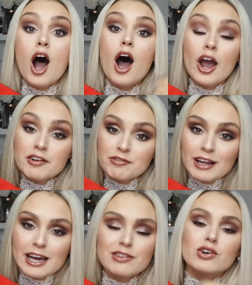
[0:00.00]

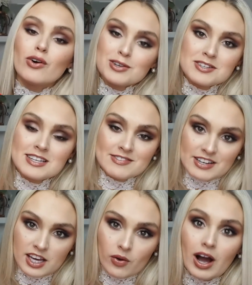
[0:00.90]
hopefully in the course of this
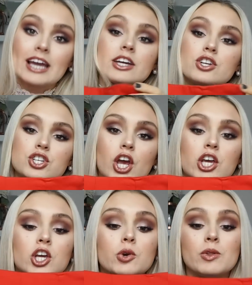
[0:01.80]
video I can show
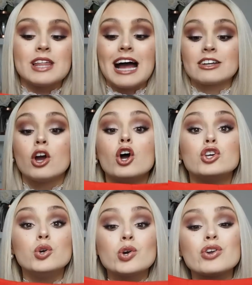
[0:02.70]
you that
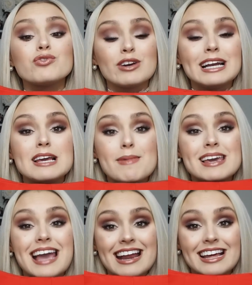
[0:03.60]
you can really
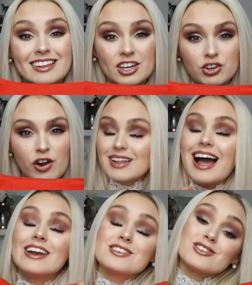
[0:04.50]
make anything your own,
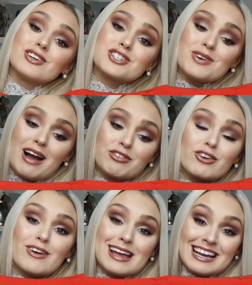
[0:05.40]
and as long as you have
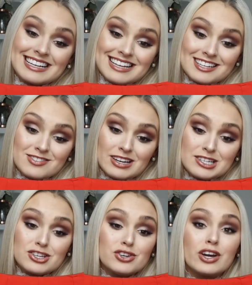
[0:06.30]
great
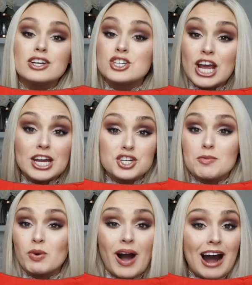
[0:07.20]
accessories you can change
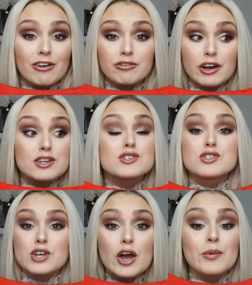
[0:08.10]
up your outfit
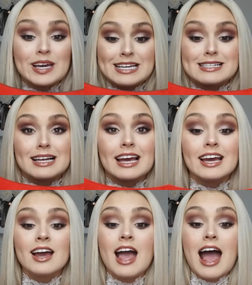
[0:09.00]
so
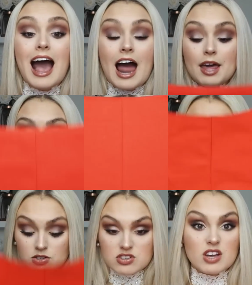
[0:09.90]
easily, and I
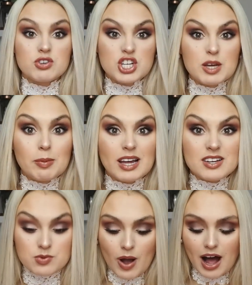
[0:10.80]
mean so cheaply
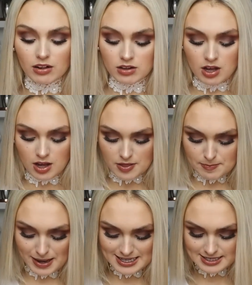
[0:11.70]
as well. The
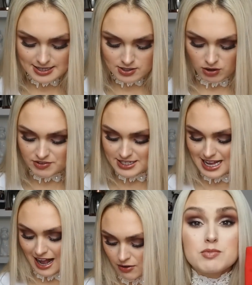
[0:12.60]
basis of this
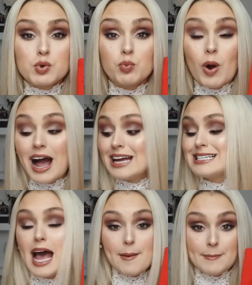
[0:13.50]
outfit were
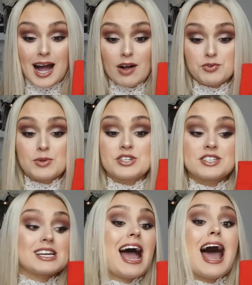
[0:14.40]
£10, which
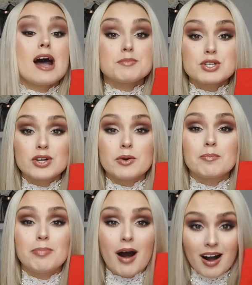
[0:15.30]
is an
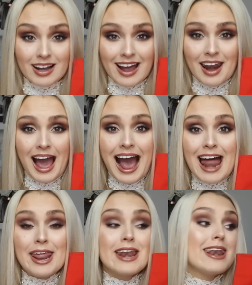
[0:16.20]
absolute bargain,
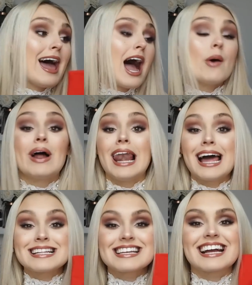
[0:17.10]
and now
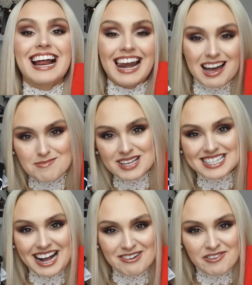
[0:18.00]
let's glam
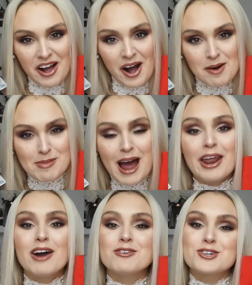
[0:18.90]
this outfit up and
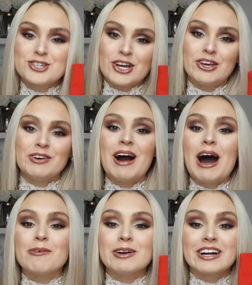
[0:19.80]
I will show you
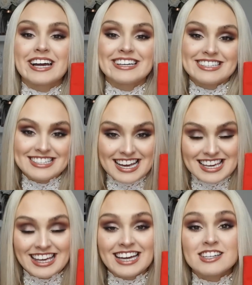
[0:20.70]
how we are going to
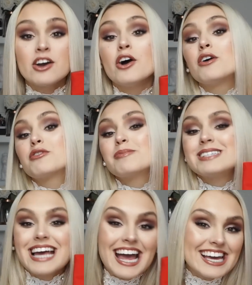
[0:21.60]
take it from
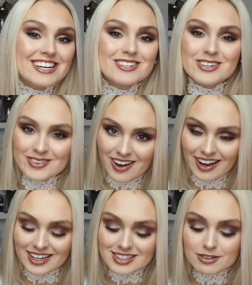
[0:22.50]
day to
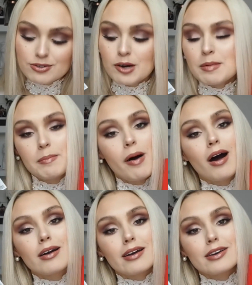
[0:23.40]
night, from
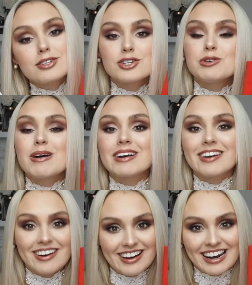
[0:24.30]
punk to
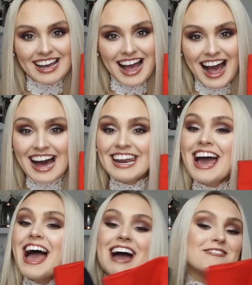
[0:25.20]
girly and
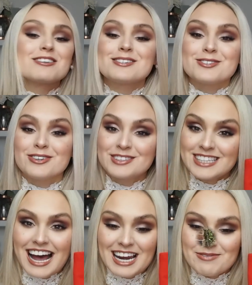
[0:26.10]
every sort of
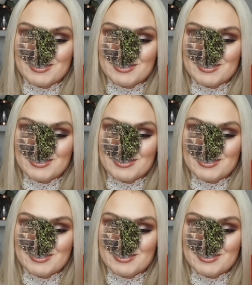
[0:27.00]
style in